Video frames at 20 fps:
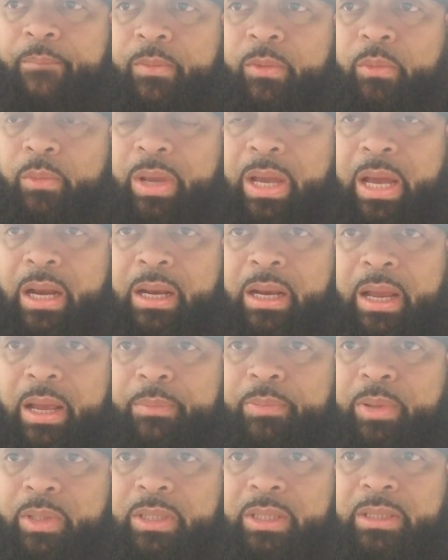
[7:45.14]
We gotta
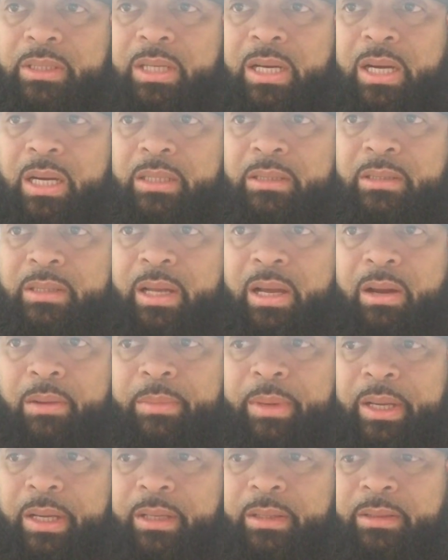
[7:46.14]
like put these guns
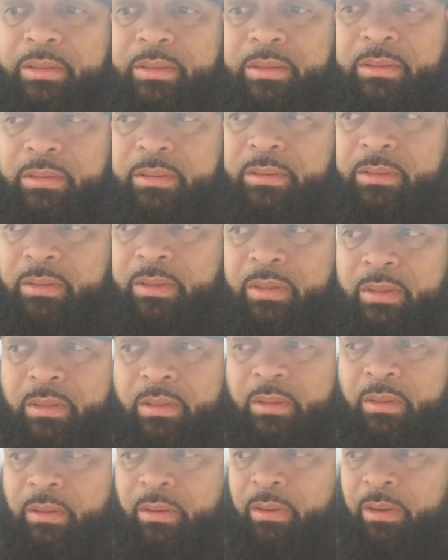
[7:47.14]
down, man.
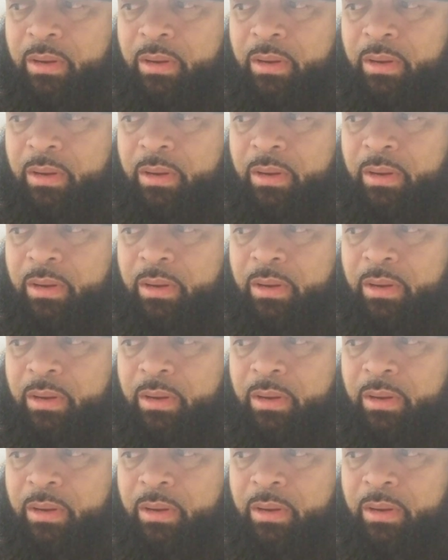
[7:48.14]
You